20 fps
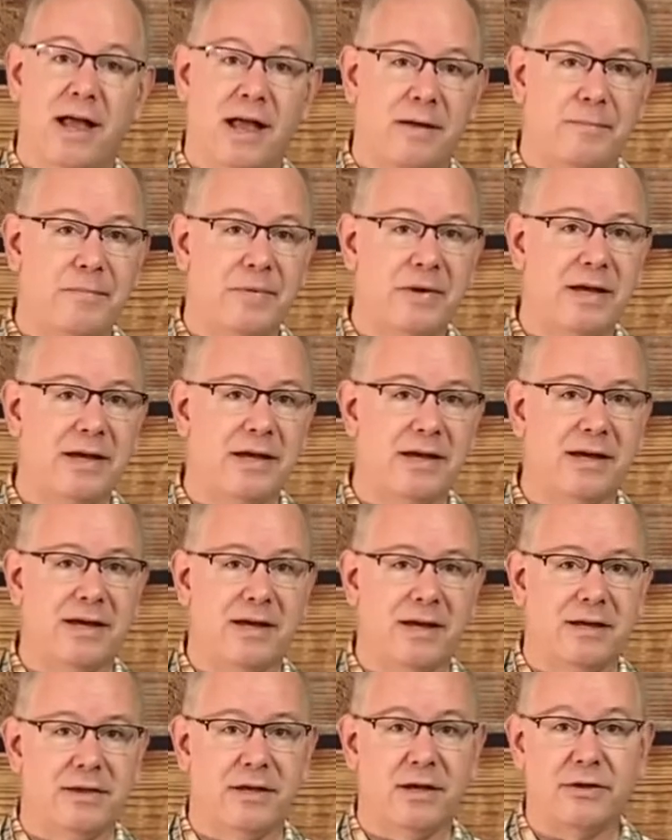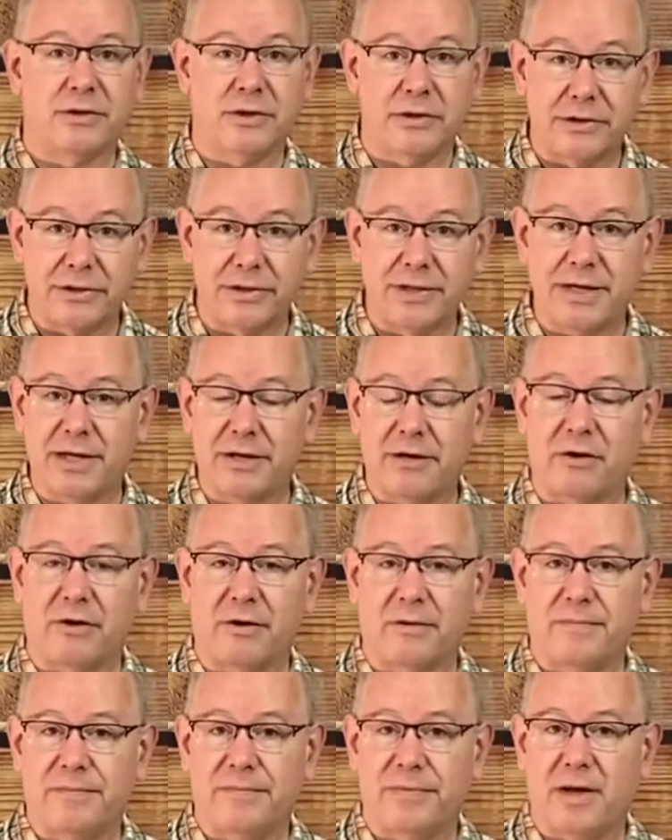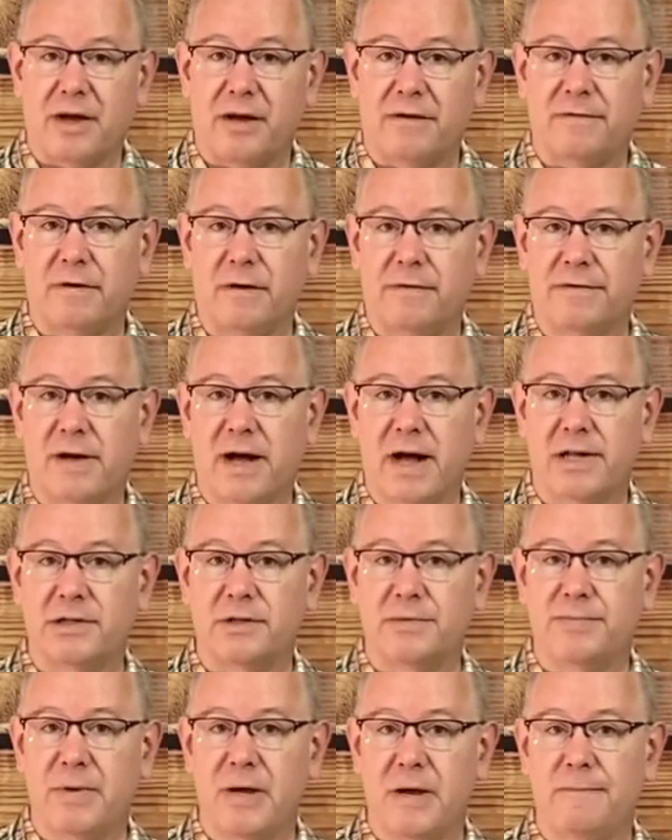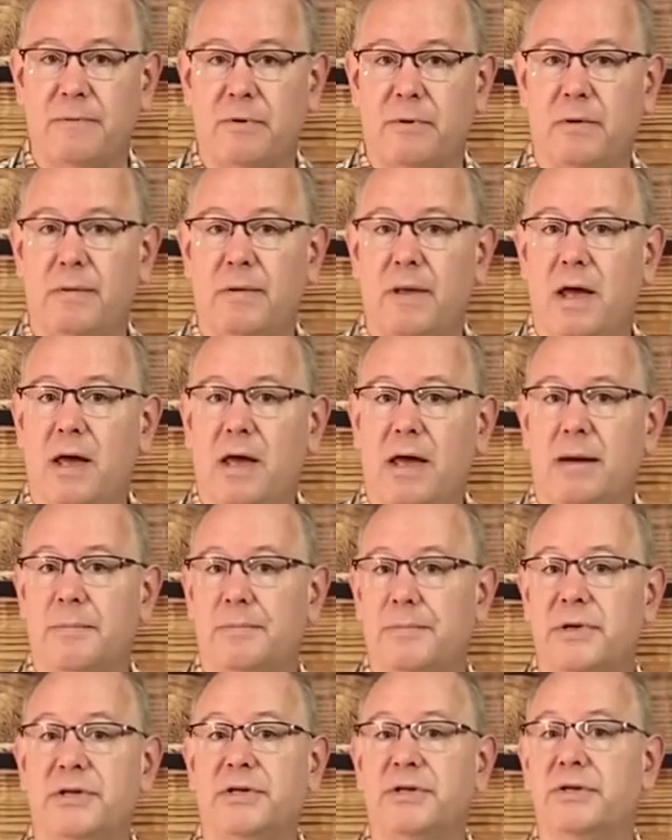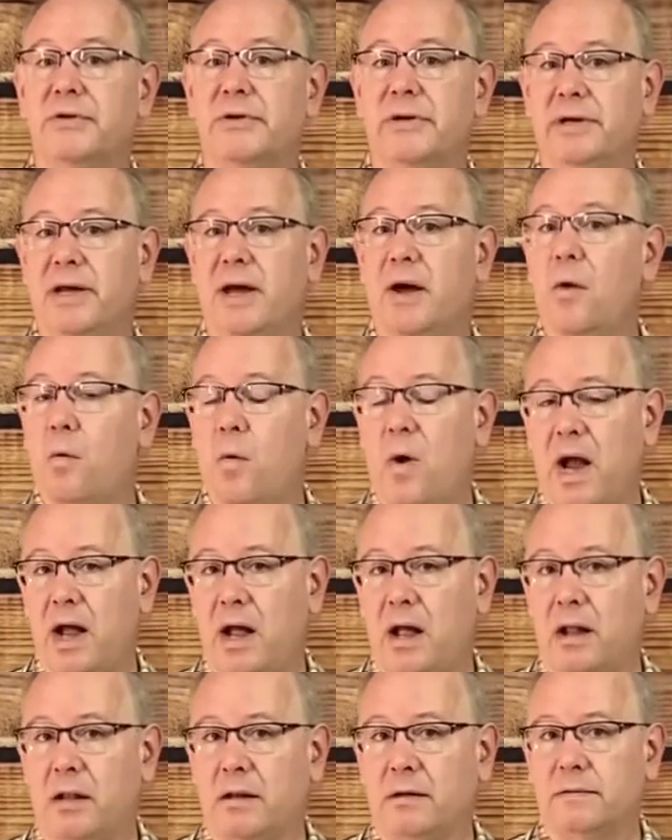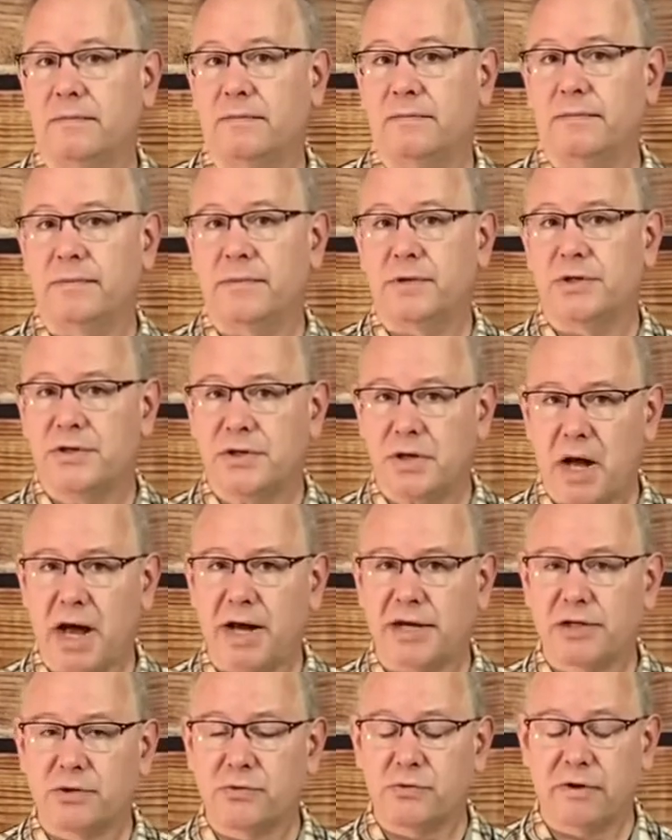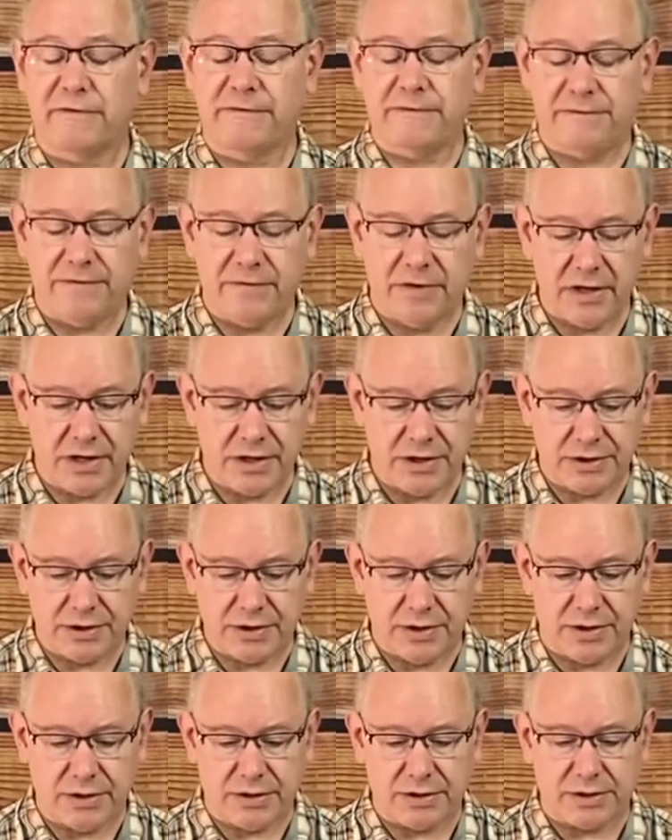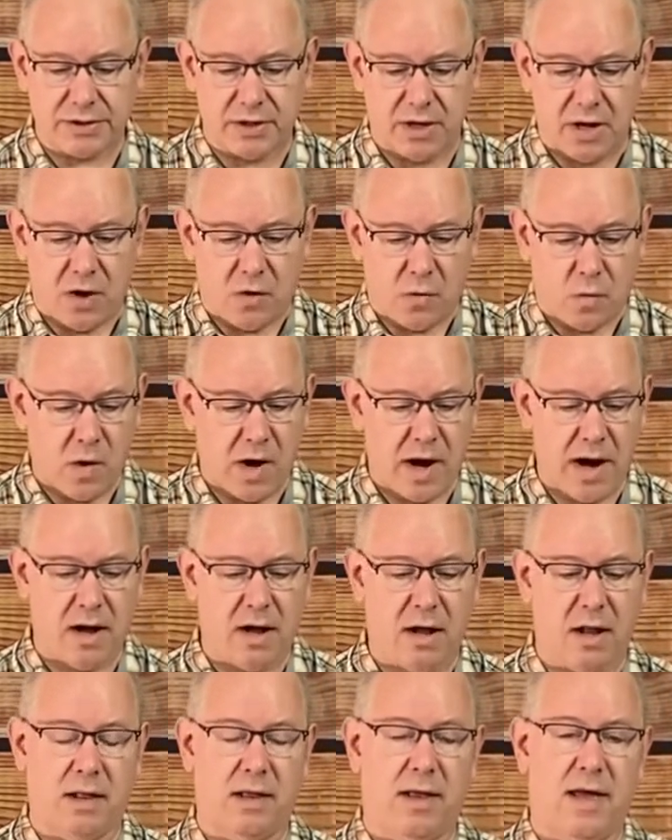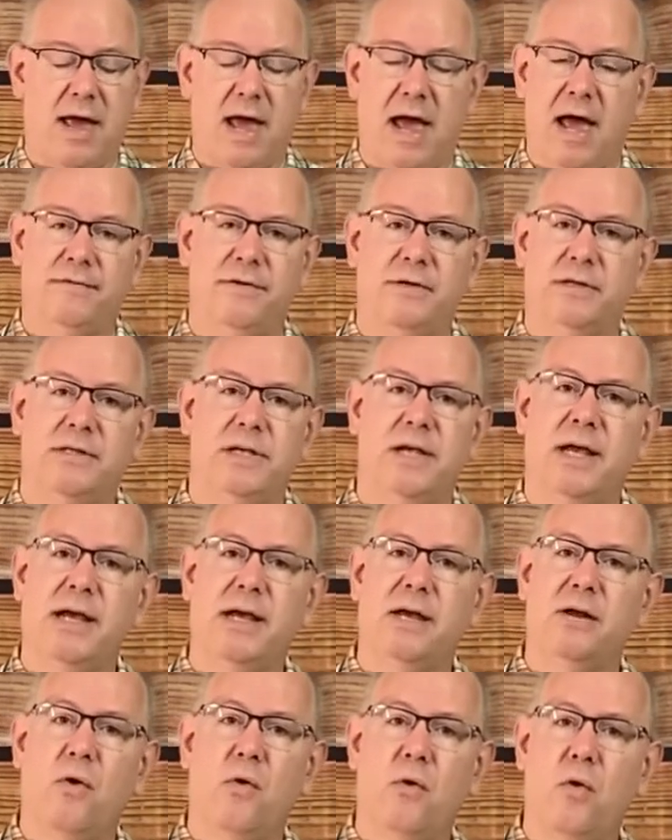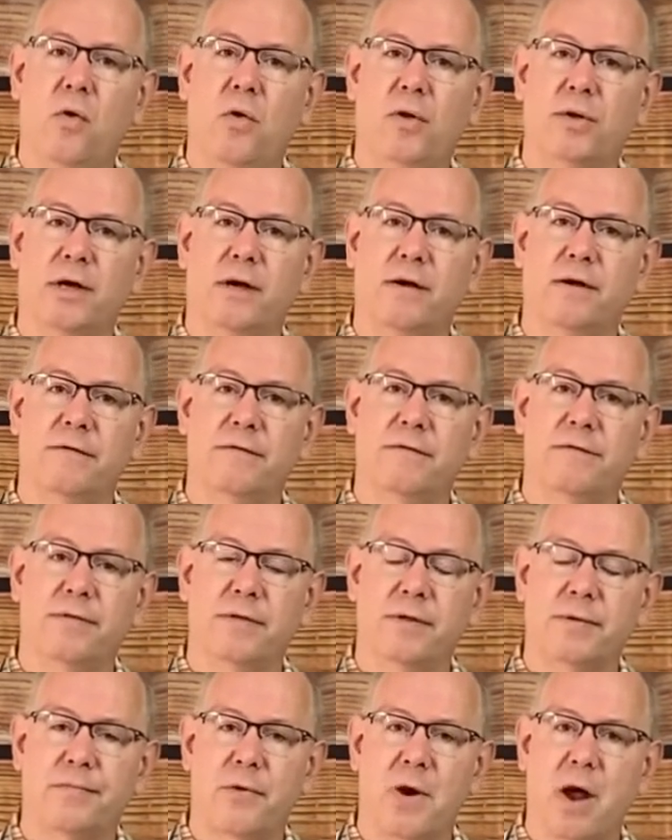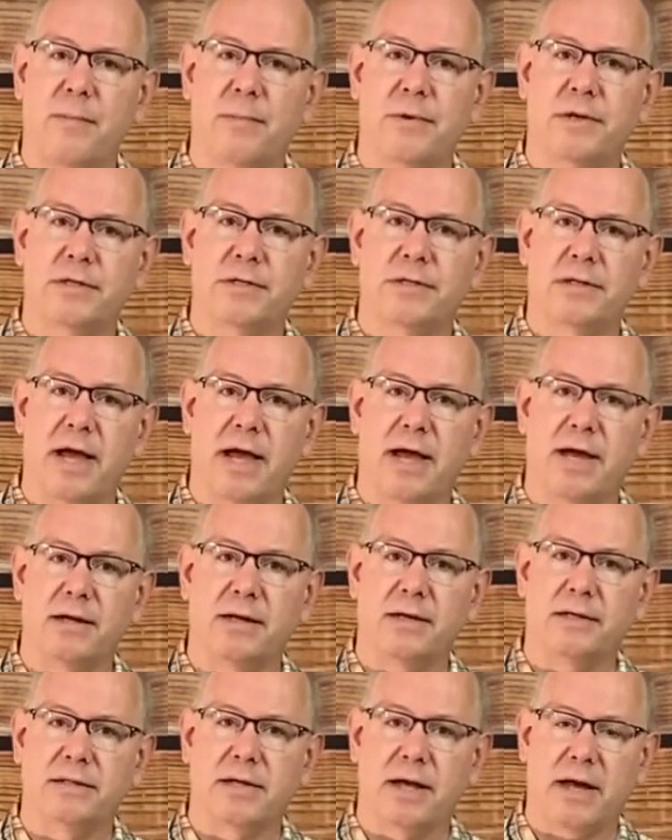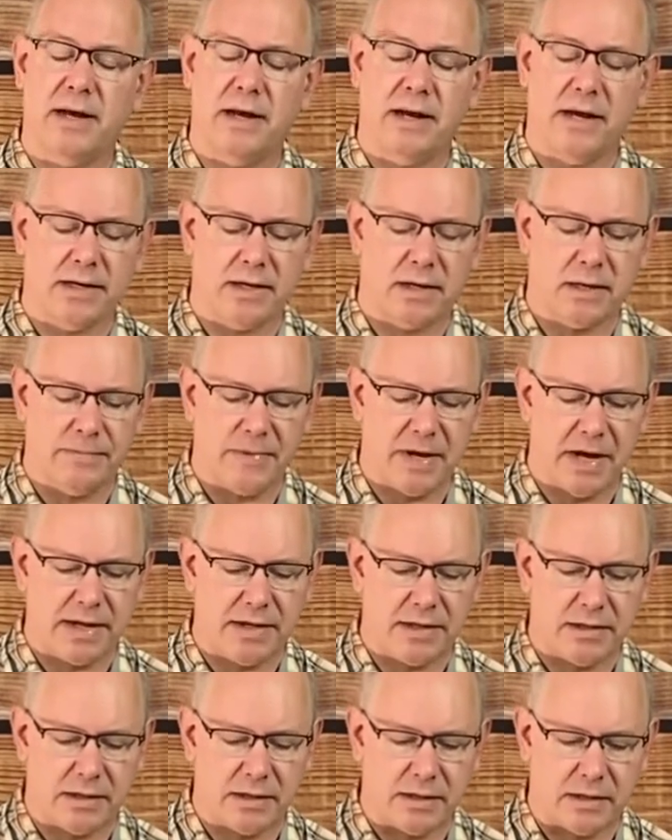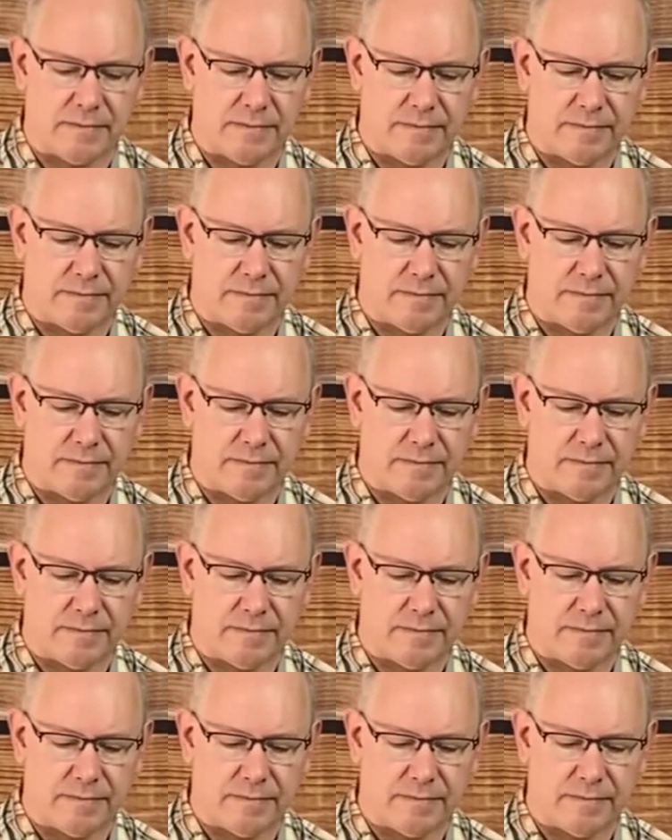being the leader of God's people, but doing it well. Joshua finishes well, having taken hold of the promised land as God had commanded.